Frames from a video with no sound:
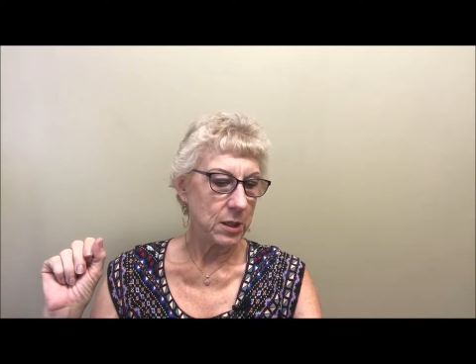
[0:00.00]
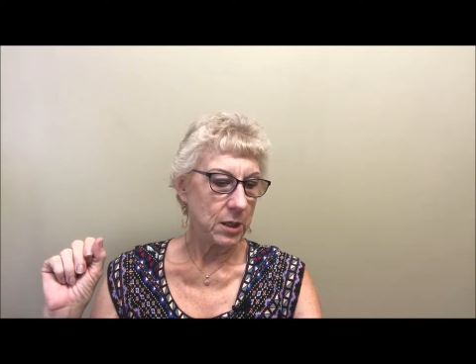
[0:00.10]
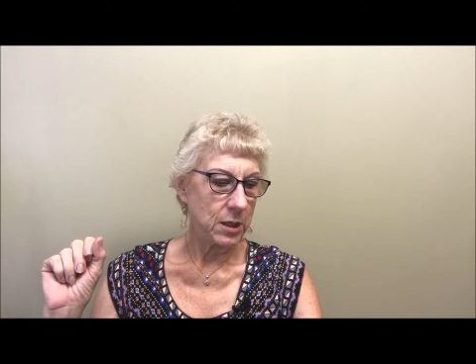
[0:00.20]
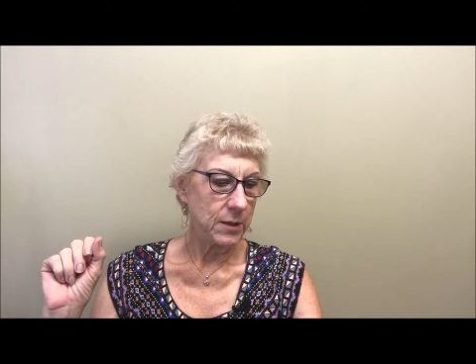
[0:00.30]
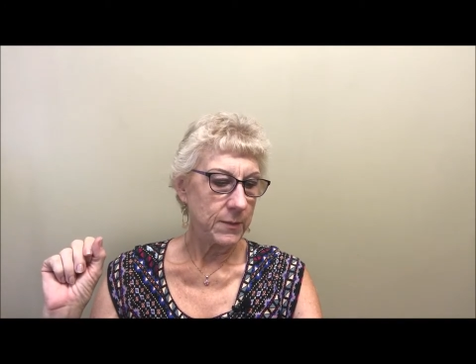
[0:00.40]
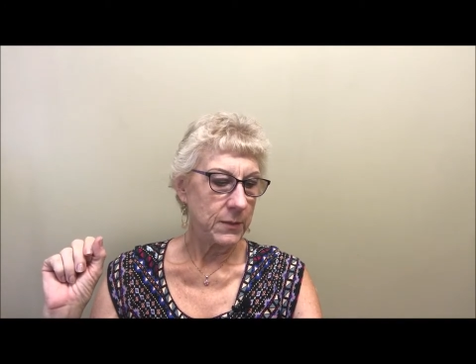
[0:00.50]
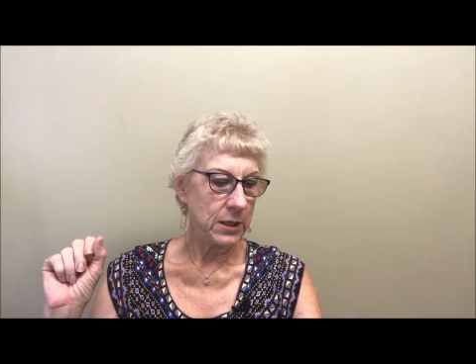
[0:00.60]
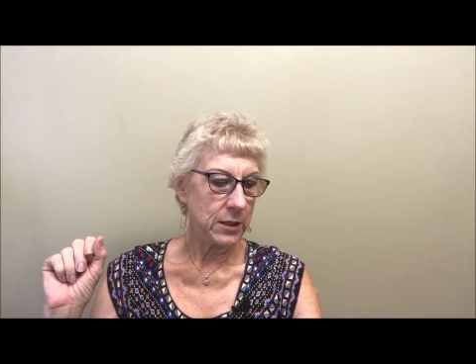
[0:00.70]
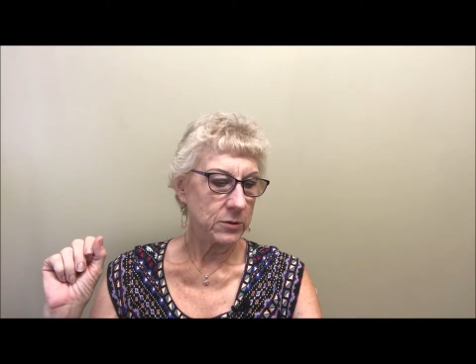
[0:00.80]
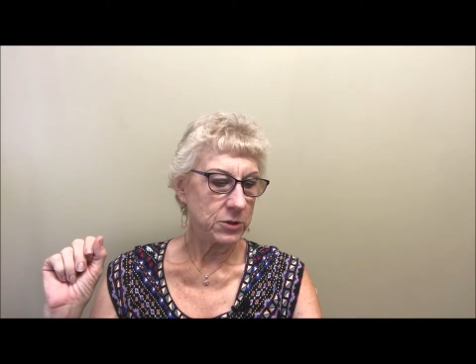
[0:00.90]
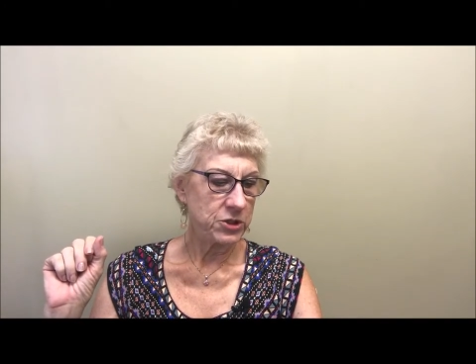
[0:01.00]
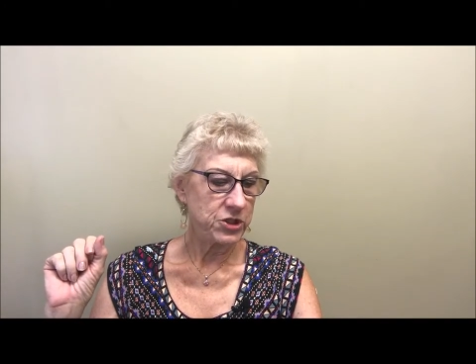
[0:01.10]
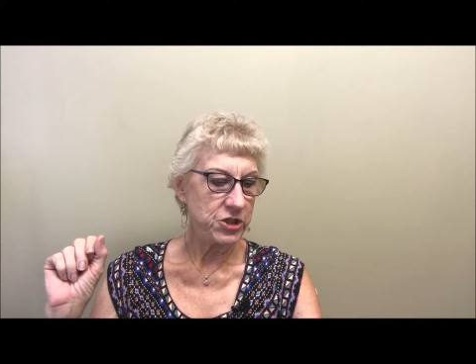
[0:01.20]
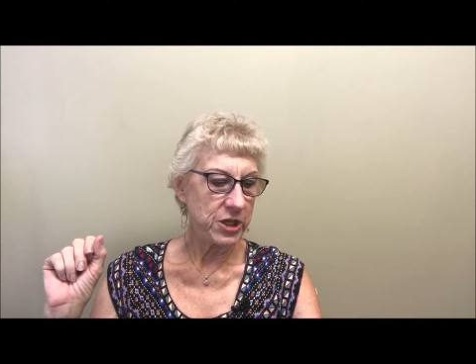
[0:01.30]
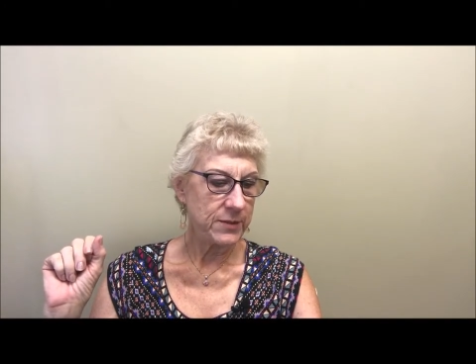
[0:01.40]
Um, now,
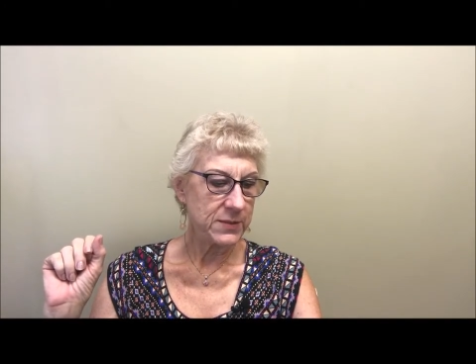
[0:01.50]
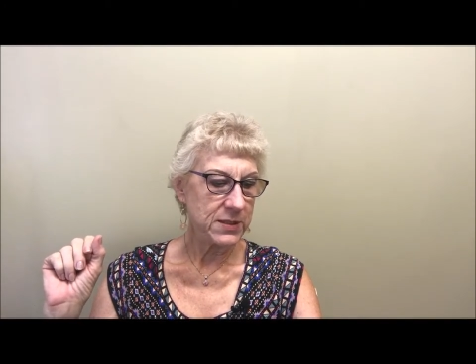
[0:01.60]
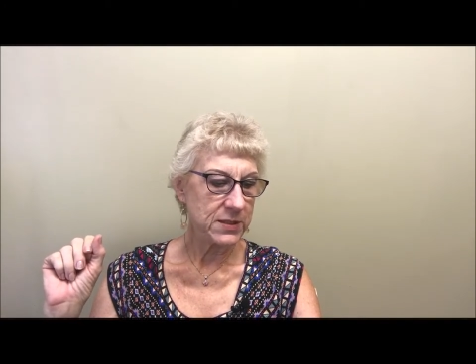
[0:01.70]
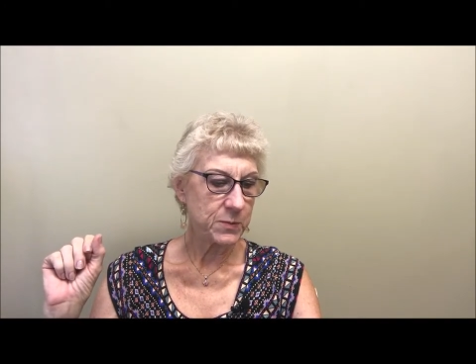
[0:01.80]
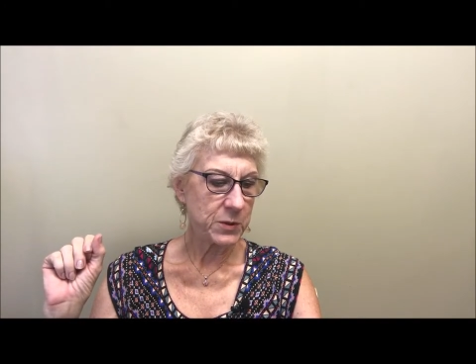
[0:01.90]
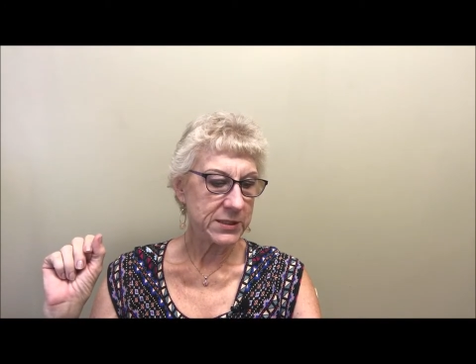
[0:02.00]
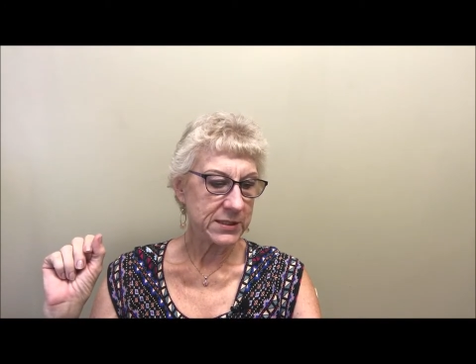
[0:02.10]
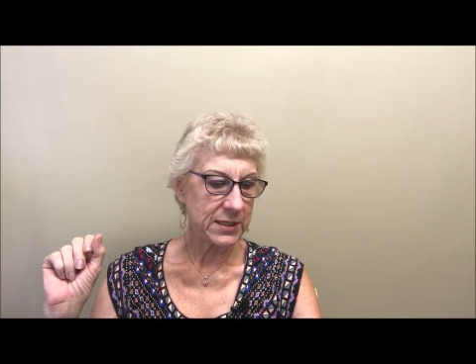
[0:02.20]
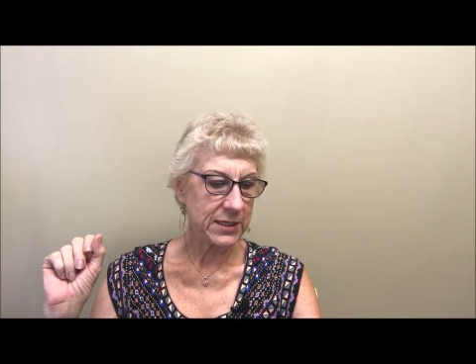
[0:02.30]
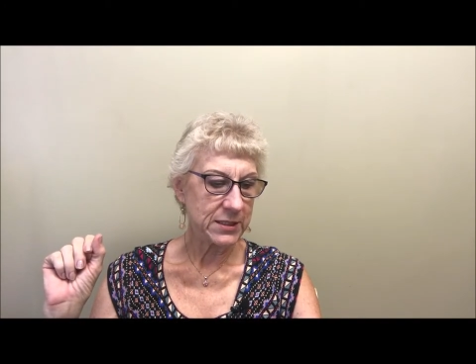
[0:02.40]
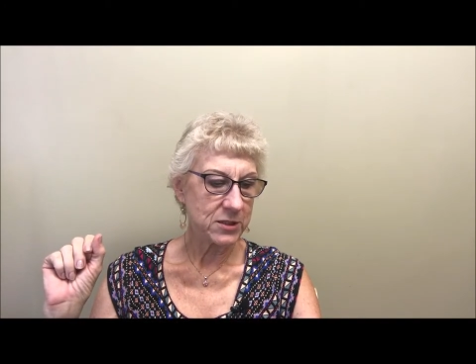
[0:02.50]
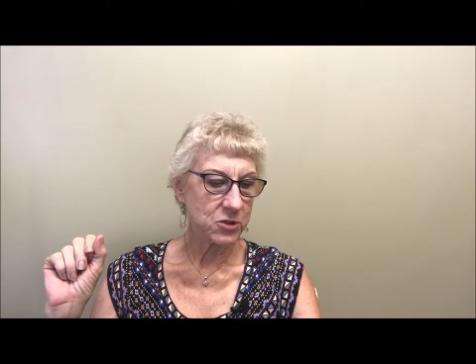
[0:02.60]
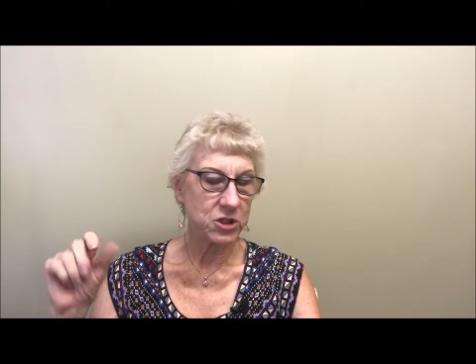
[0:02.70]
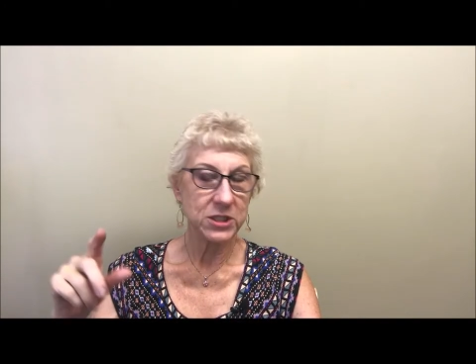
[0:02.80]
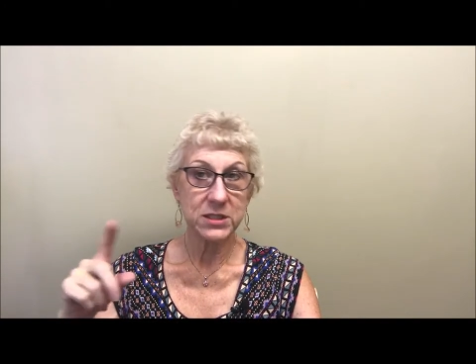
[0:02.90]
James's breast cancer,
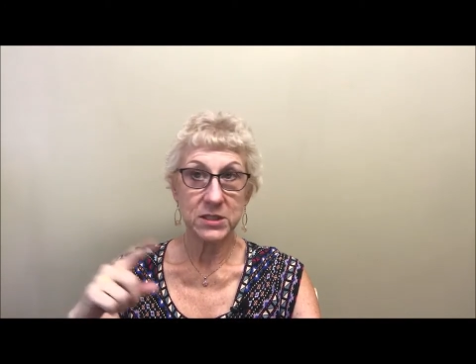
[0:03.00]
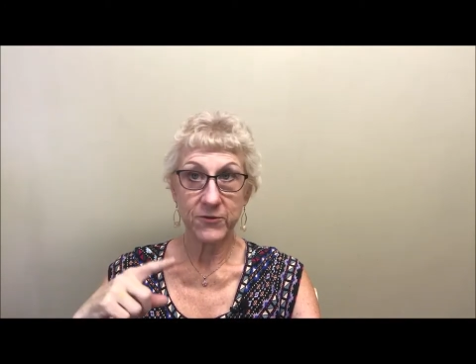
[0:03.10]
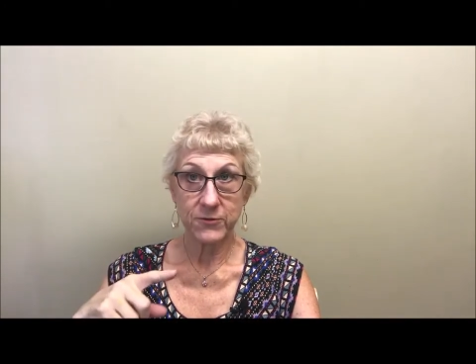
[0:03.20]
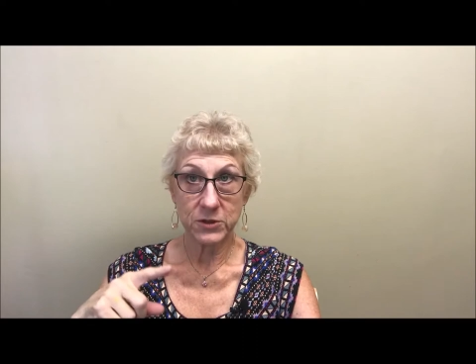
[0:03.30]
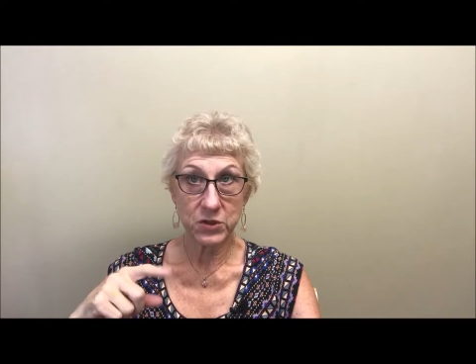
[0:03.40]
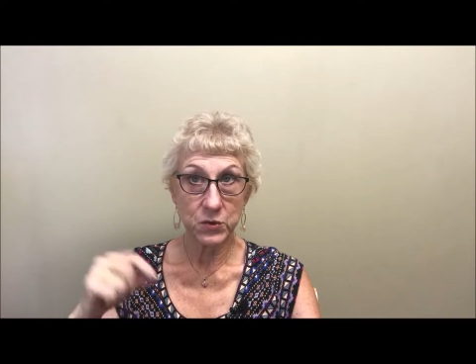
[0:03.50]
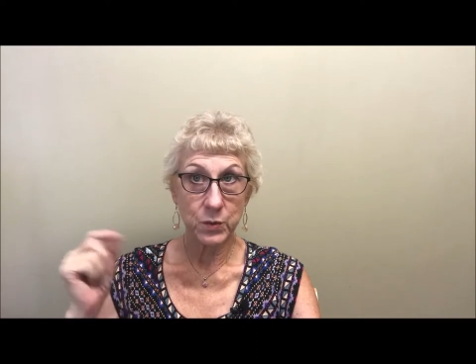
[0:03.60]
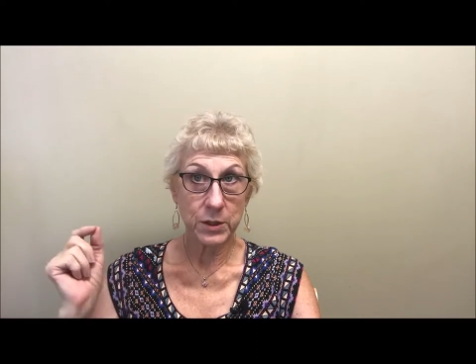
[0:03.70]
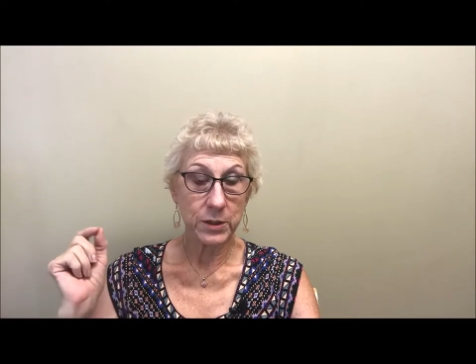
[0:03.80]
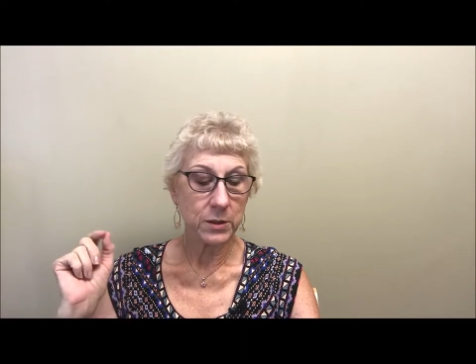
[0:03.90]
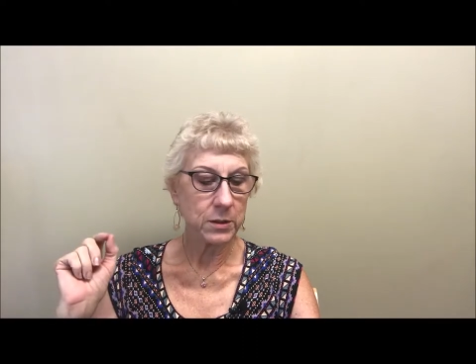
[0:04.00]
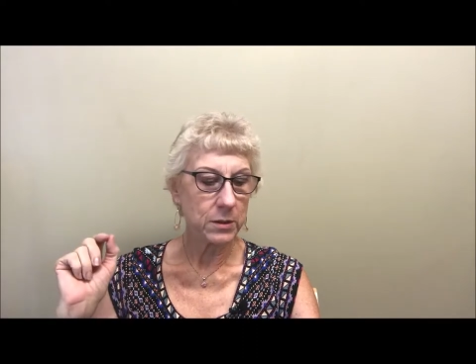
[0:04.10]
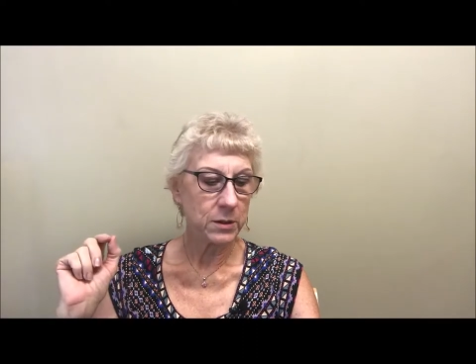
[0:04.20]
she's the first one,